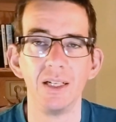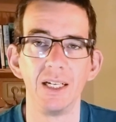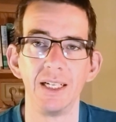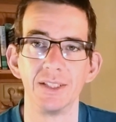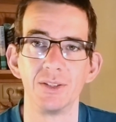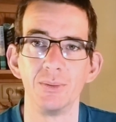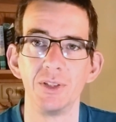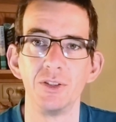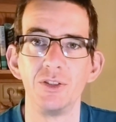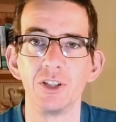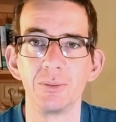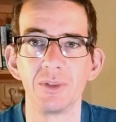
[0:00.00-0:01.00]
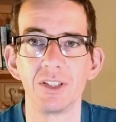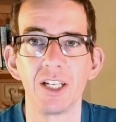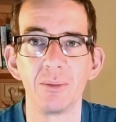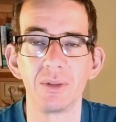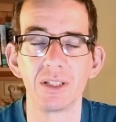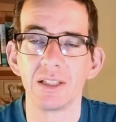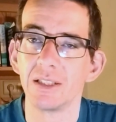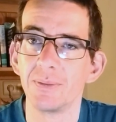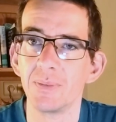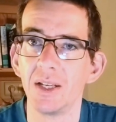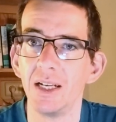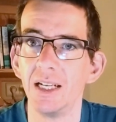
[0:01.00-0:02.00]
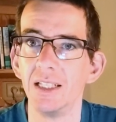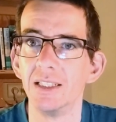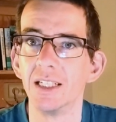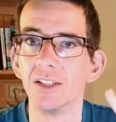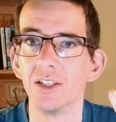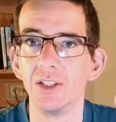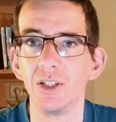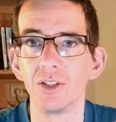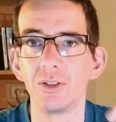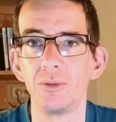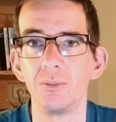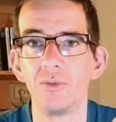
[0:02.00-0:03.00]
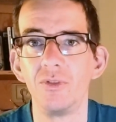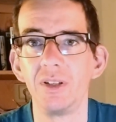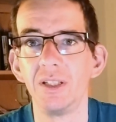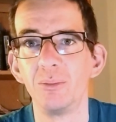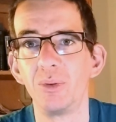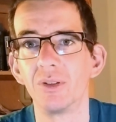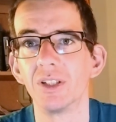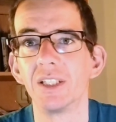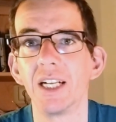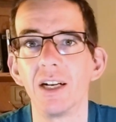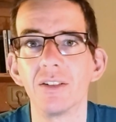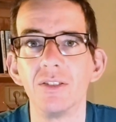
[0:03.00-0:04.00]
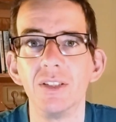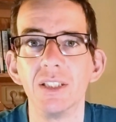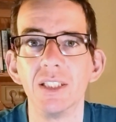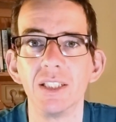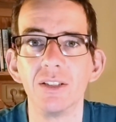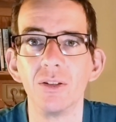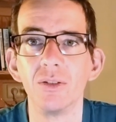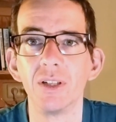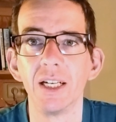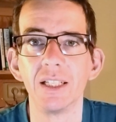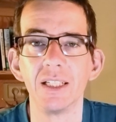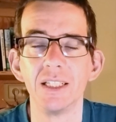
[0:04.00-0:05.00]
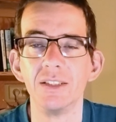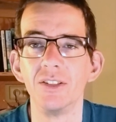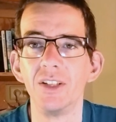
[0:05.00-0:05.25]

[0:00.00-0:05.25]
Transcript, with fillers: as with the German Shepherds. Then another very important characteristic to look at is the